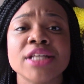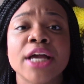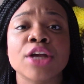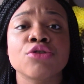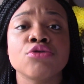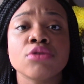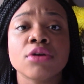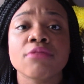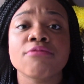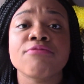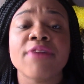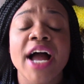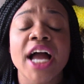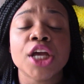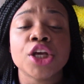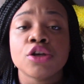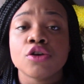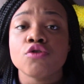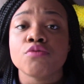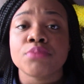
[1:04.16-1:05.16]
Like, you can
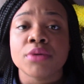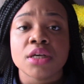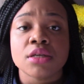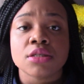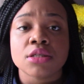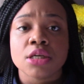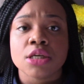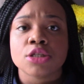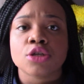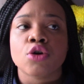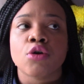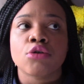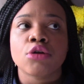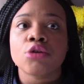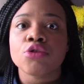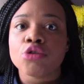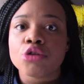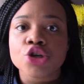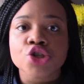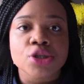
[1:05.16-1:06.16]
find cute pieces. Go to
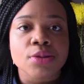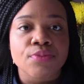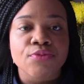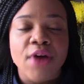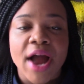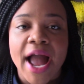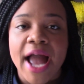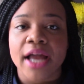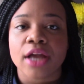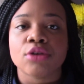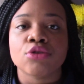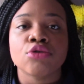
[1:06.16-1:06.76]
Nordstrom Rack.